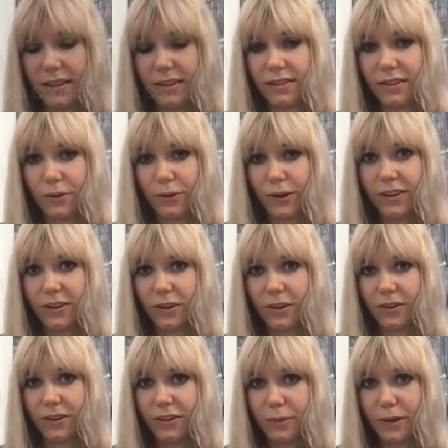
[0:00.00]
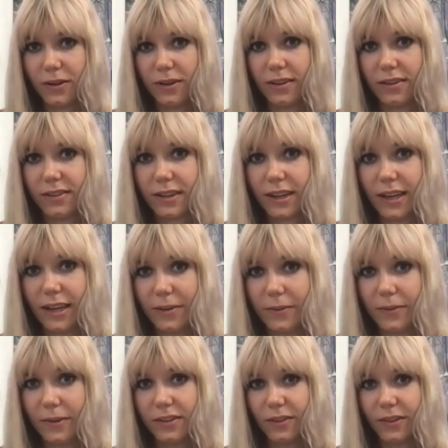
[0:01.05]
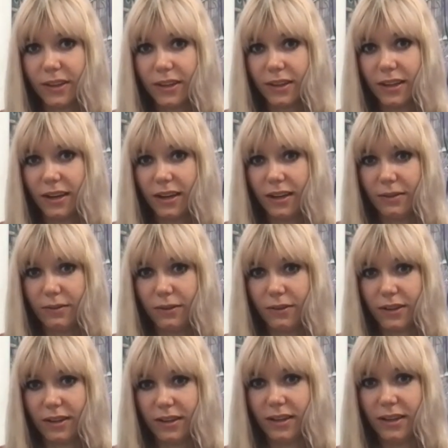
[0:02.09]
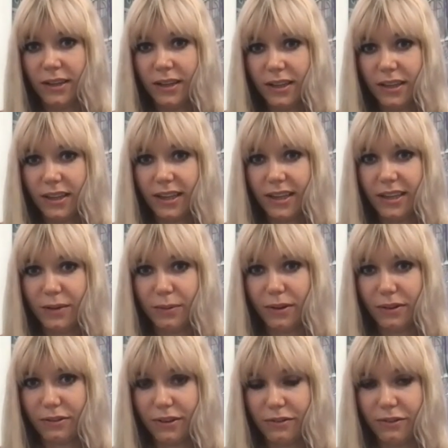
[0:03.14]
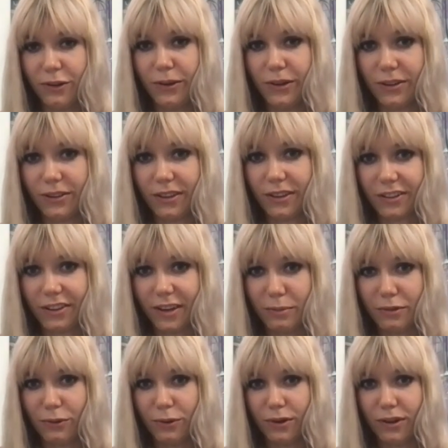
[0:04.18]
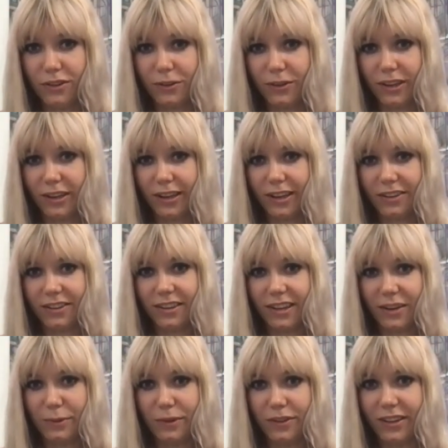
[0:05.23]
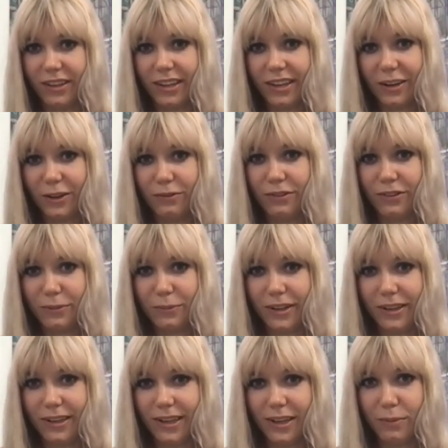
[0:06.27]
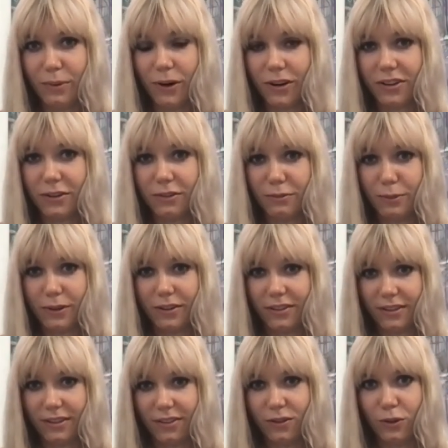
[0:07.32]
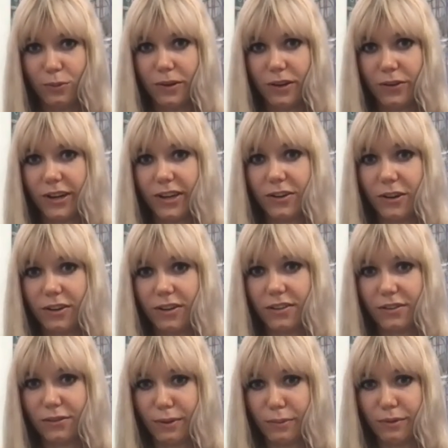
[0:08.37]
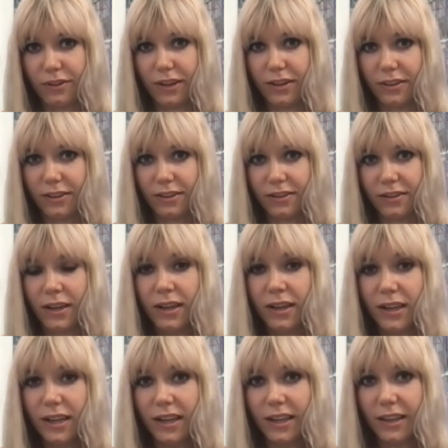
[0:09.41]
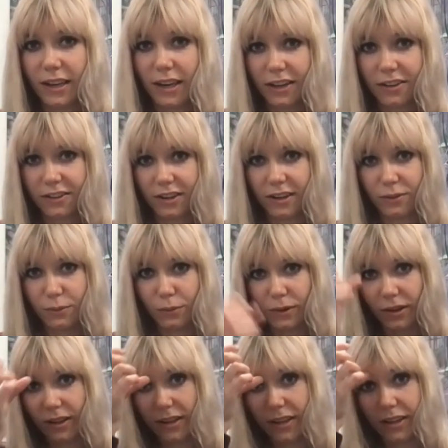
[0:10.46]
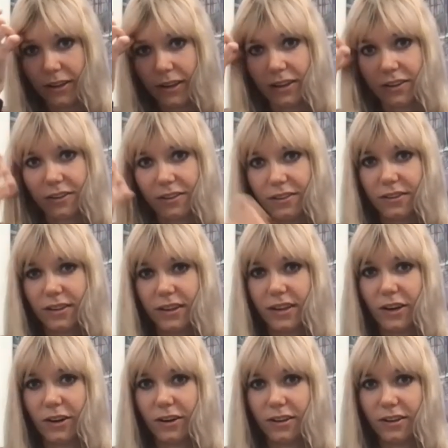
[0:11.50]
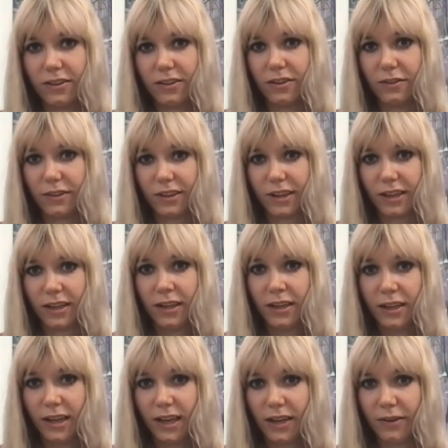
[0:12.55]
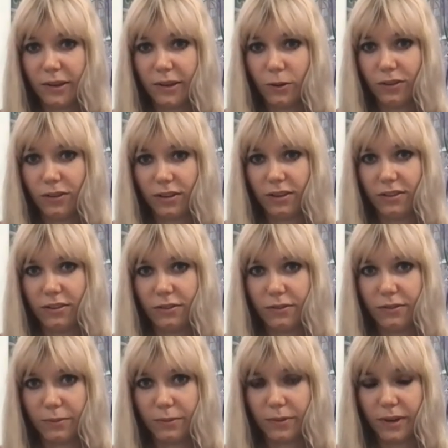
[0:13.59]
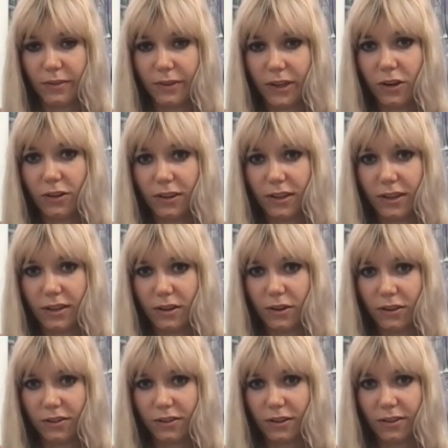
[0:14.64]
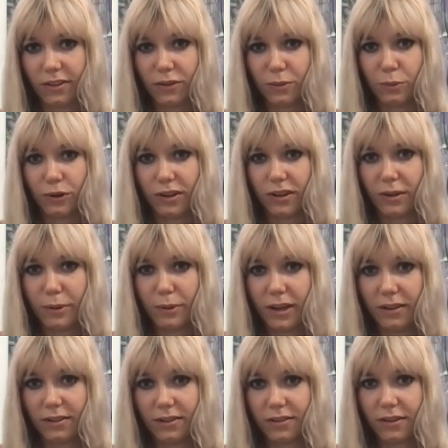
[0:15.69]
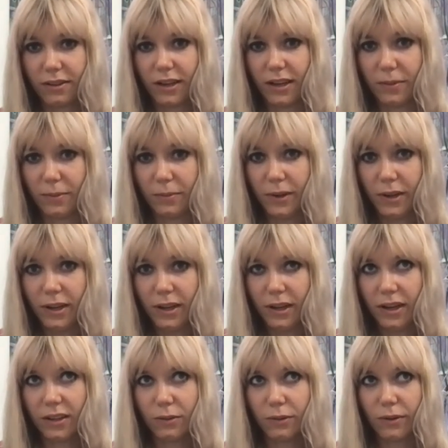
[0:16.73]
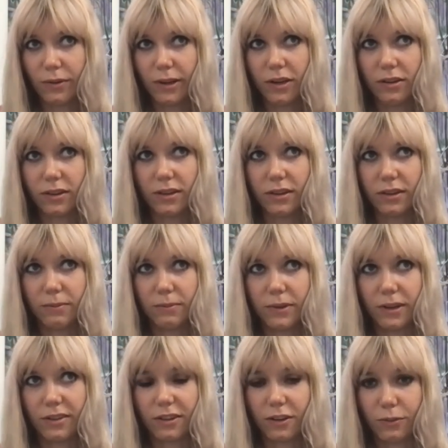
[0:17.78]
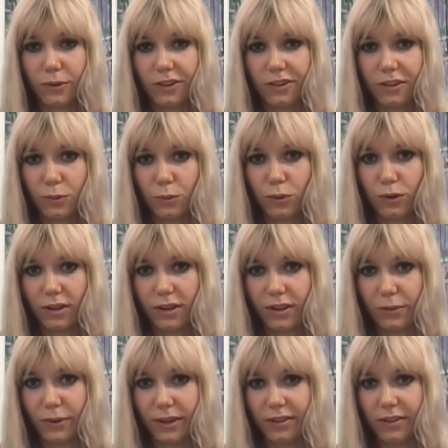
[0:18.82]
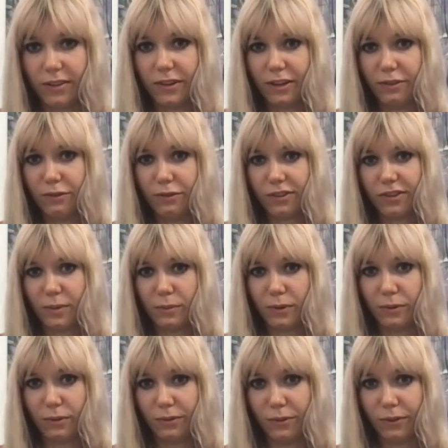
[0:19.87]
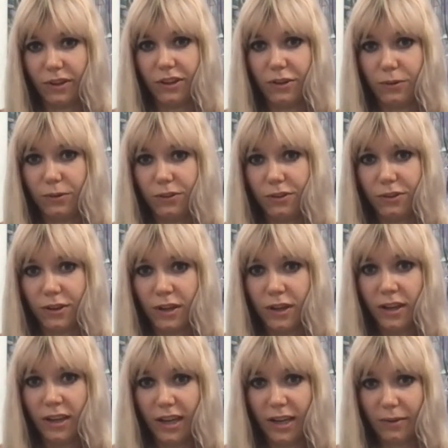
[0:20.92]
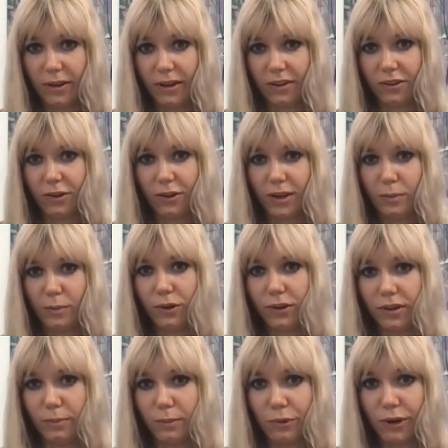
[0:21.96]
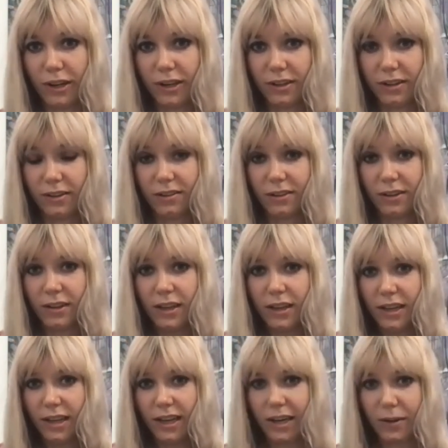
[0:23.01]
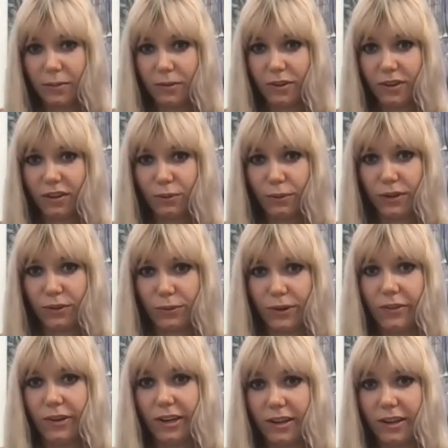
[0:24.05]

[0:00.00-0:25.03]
a great honor, to be honest. It's something that I was kind of thinking about for a few years actually before I joined the collection, that it'd be something I'd love to be a part of because there's so many great artists represented in the collection, and it's one of the key collections in Ireland, obviously. And also because of having gotten Arts Council support in the past, like the way when I got the Next Generation Award in 2017, for example, it was a huge kind of turning point in my practice. So that's why it's really, really